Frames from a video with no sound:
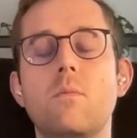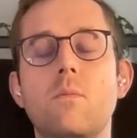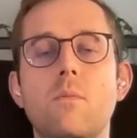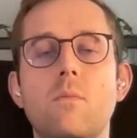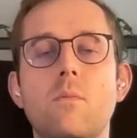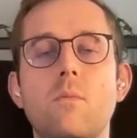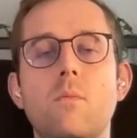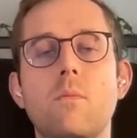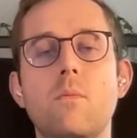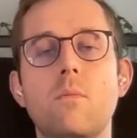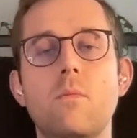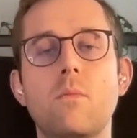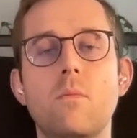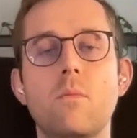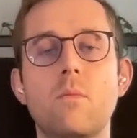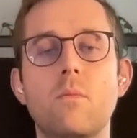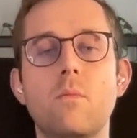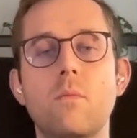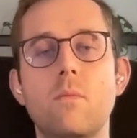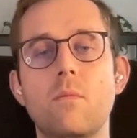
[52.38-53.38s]

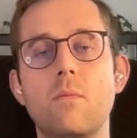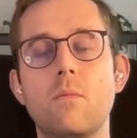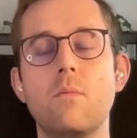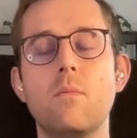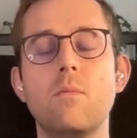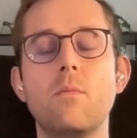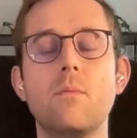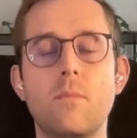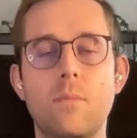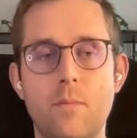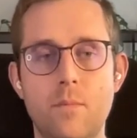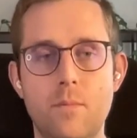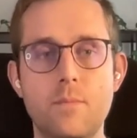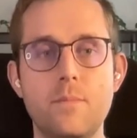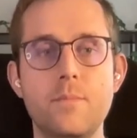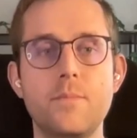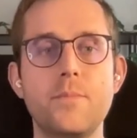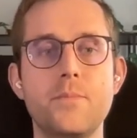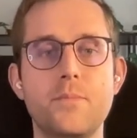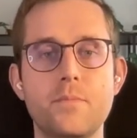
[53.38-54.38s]

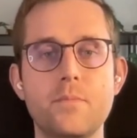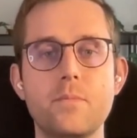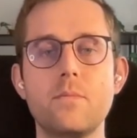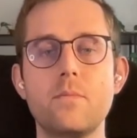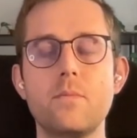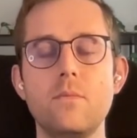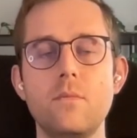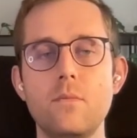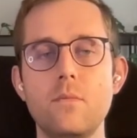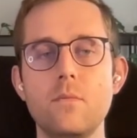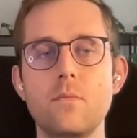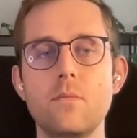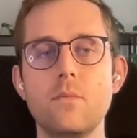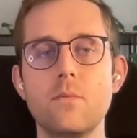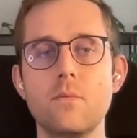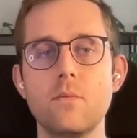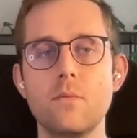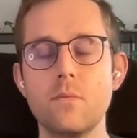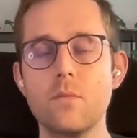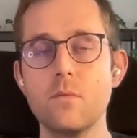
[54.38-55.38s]

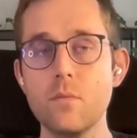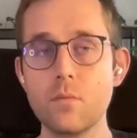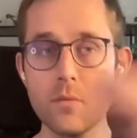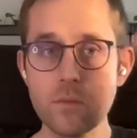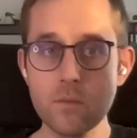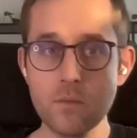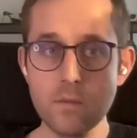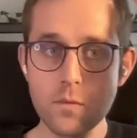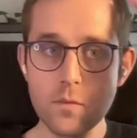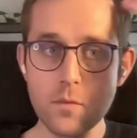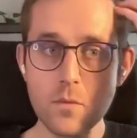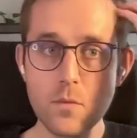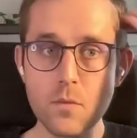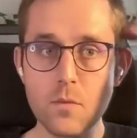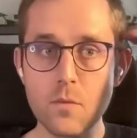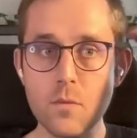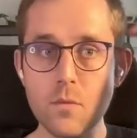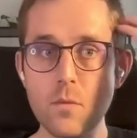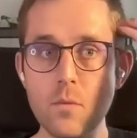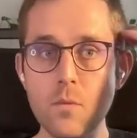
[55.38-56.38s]

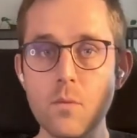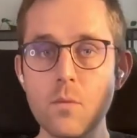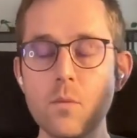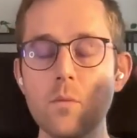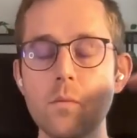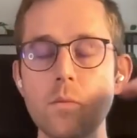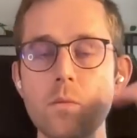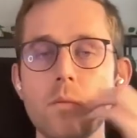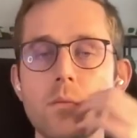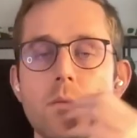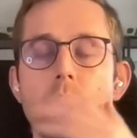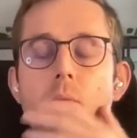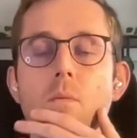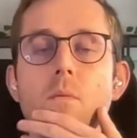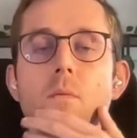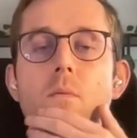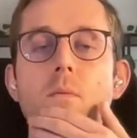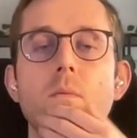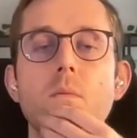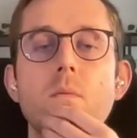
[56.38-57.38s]

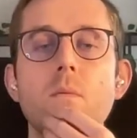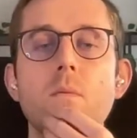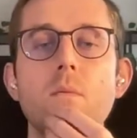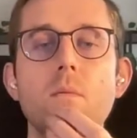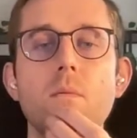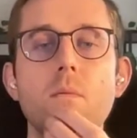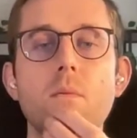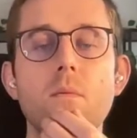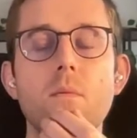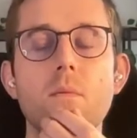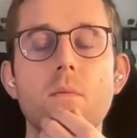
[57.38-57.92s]
(not speaking)